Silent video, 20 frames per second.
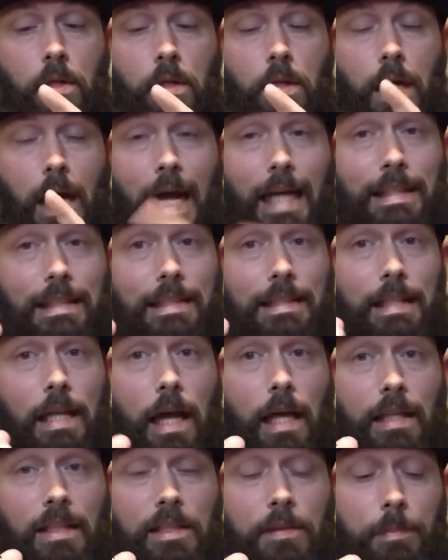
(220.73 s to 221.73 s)
did
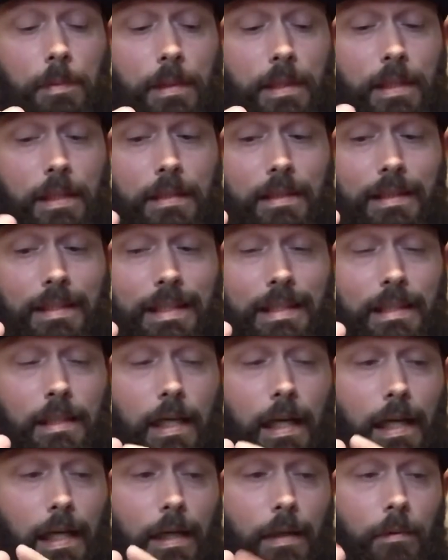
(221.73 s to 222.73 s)
not experience
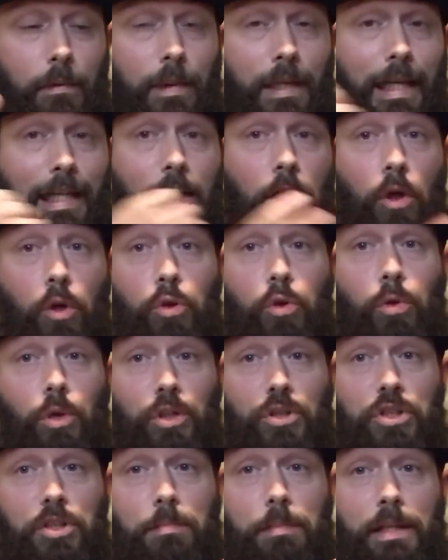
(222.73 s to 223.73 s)
what I call
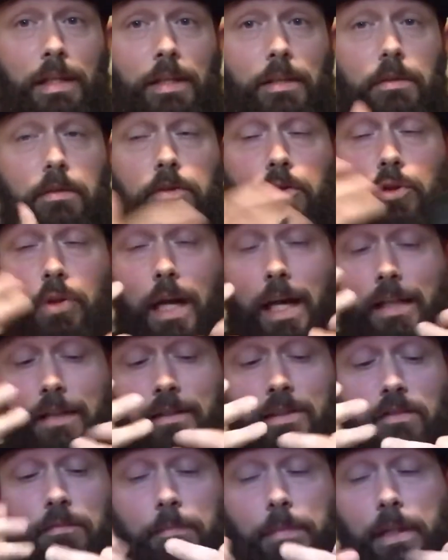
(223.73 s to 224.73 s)
crunchy beard,
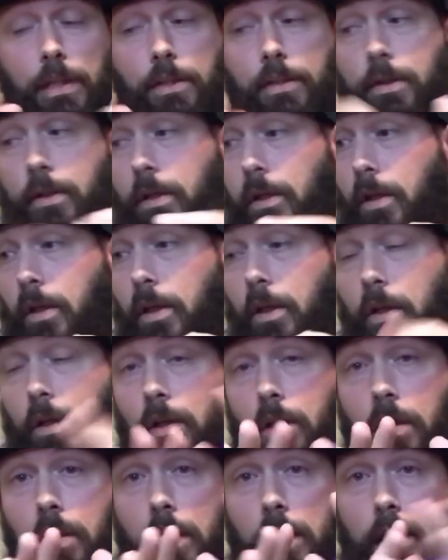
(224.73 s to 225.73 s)
dryness of beard
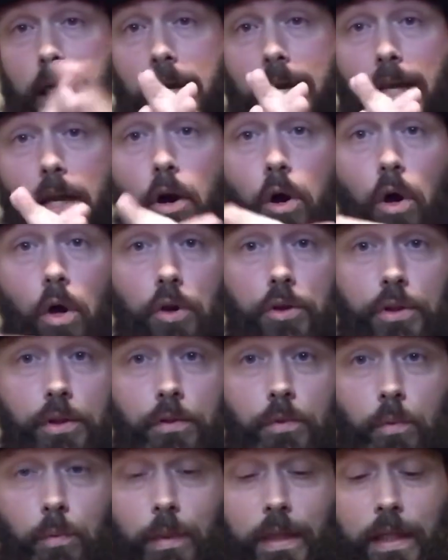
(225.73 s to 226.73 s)
at all
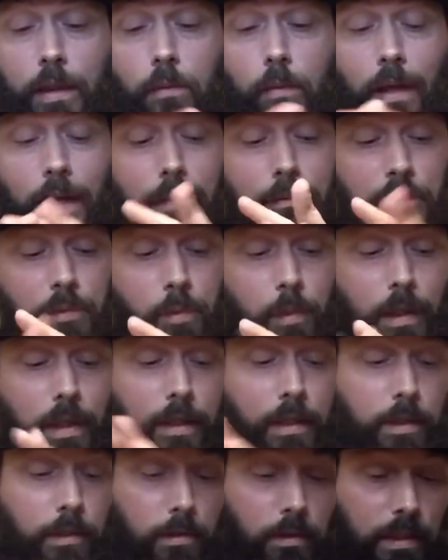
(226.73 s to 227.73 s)
during the week while I was
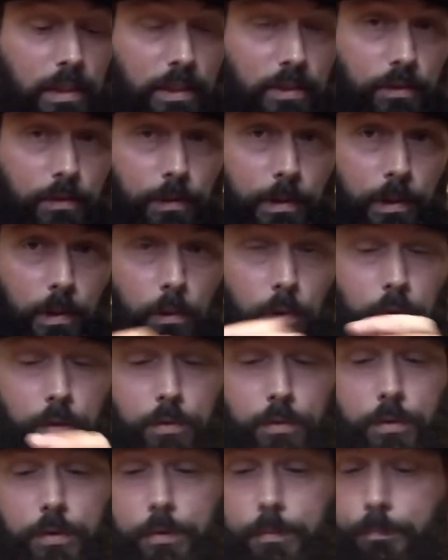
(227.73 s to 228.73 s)
wearing these three
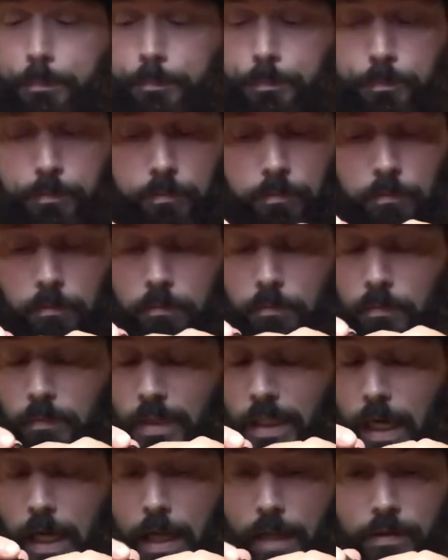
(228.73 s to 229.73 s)
oils.
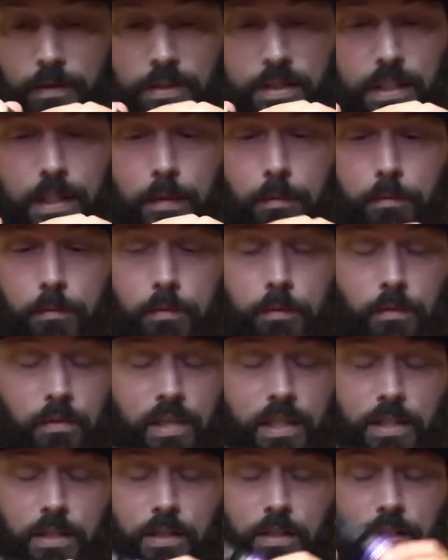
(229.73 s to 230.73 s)

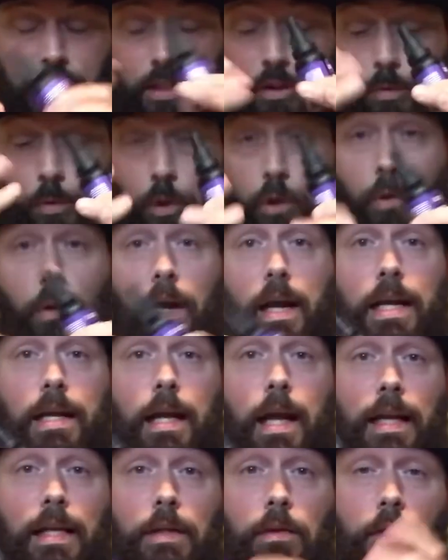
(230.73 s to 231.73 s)
The scents were
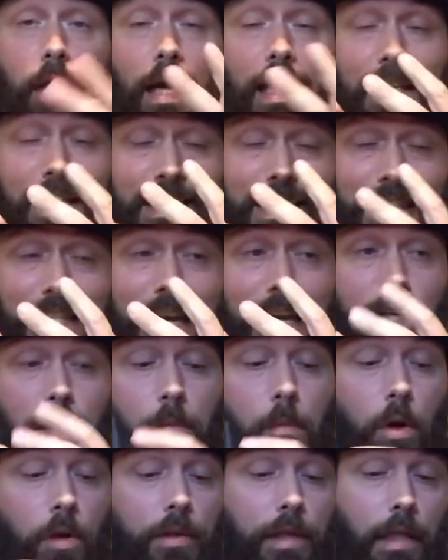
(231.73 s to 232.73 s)
great. I could stand
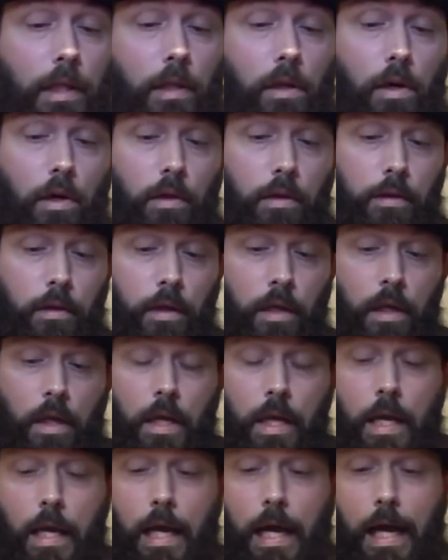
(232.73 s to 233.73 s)
them all day long.
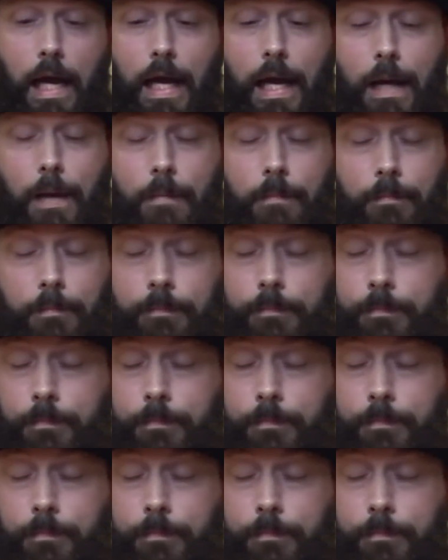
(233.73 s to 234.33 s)
Man,